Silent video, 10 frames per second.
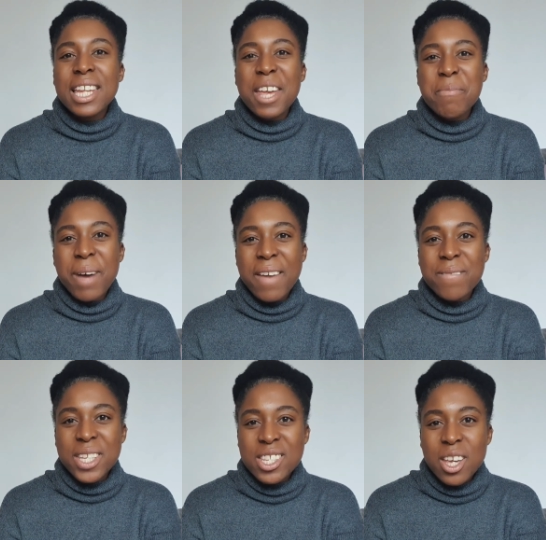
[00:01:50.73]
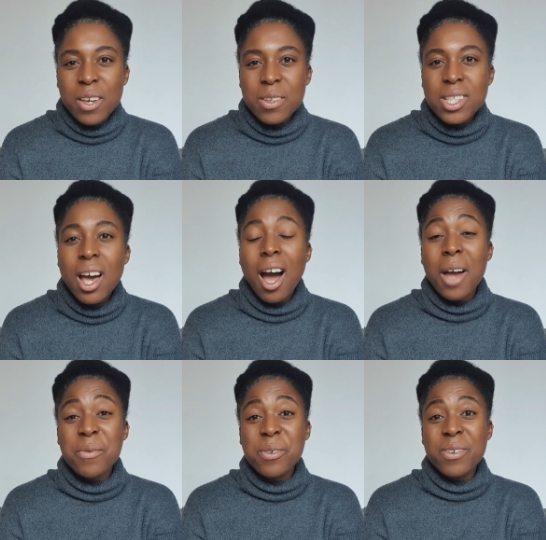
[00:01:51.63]
in my videos, I
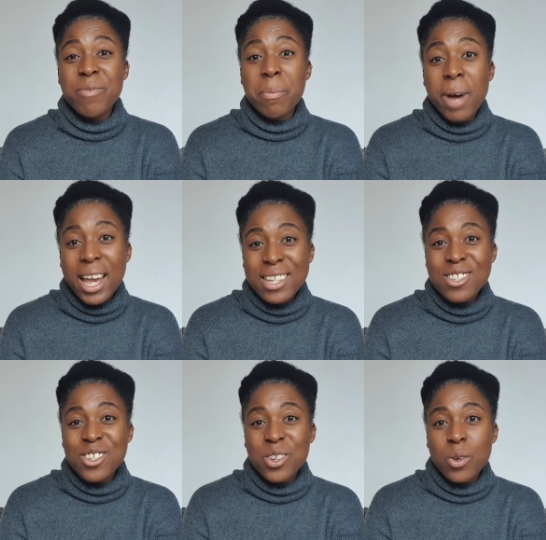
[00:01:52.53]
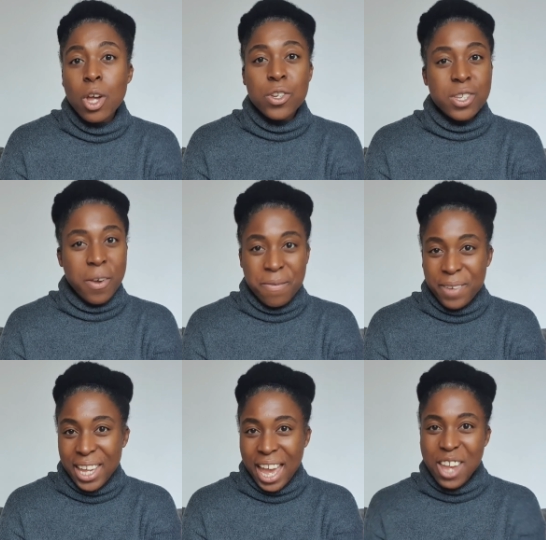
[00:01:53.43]
will remind you, don't
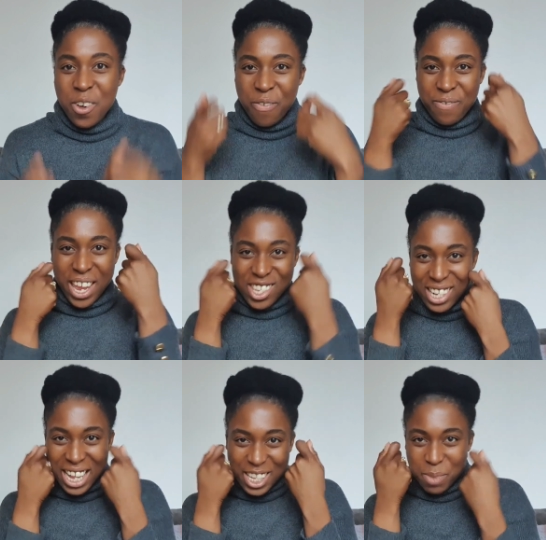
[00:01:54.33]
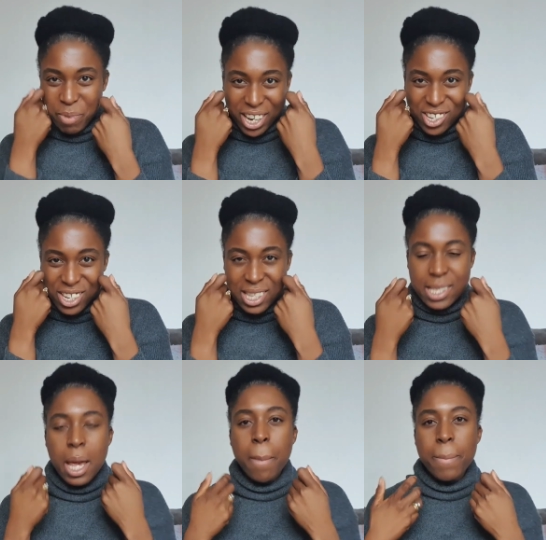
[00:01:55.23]
forget your facial expressions.
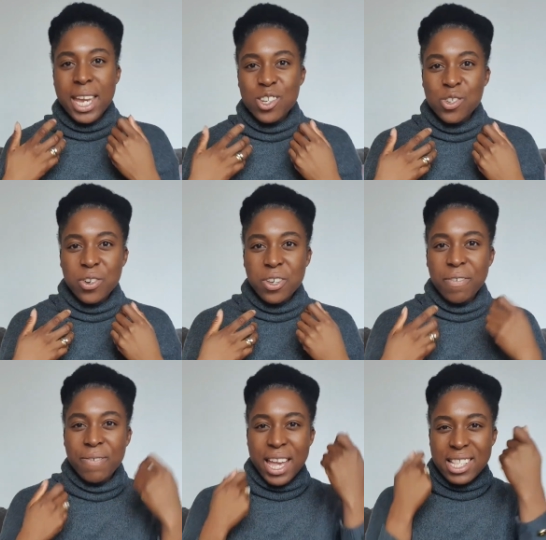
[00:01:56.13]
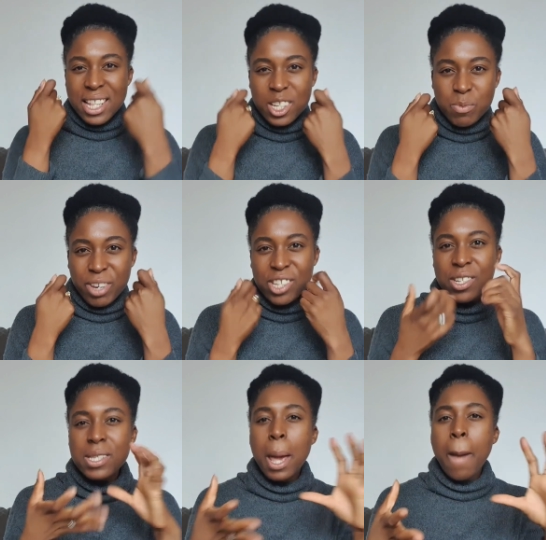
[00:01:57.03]
Make sure your facial
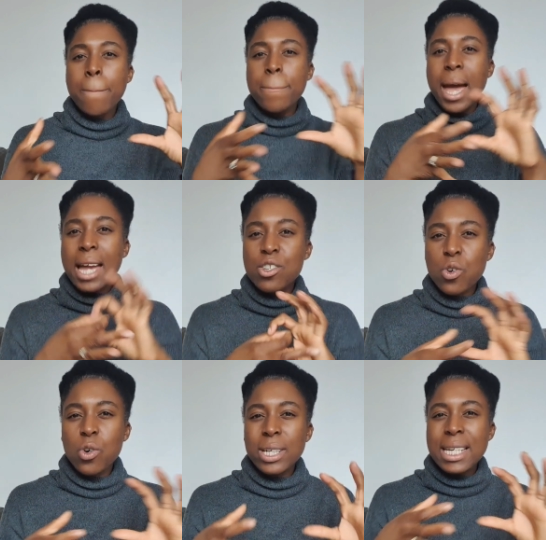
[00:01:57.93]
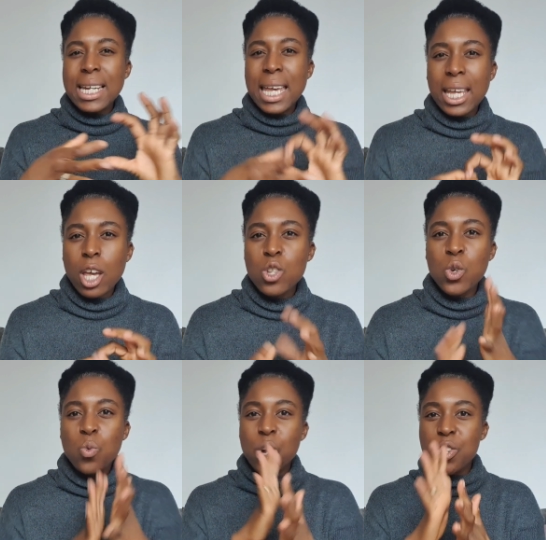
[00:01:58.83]
expressions match or link to
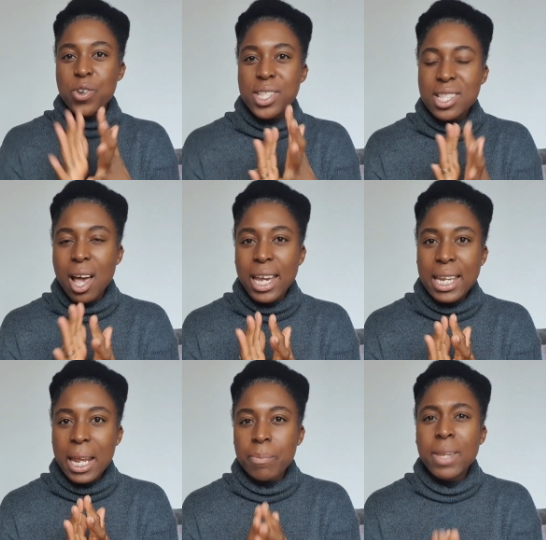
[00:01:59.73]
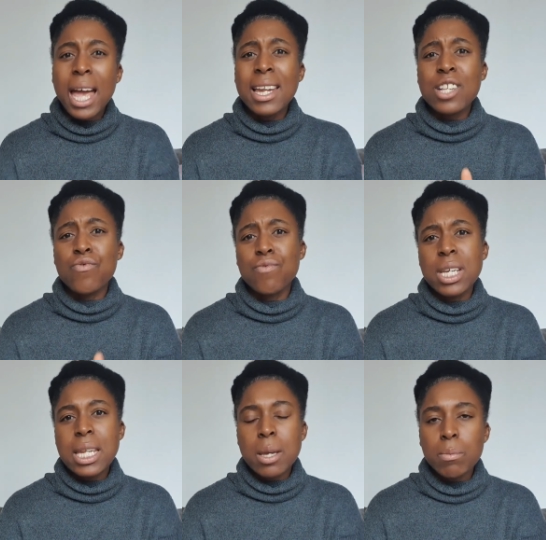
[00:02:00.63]
what you're signing. And that's
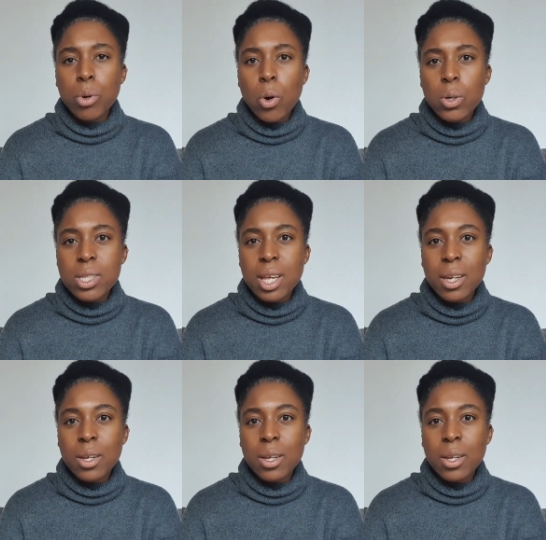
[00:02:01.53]
really important.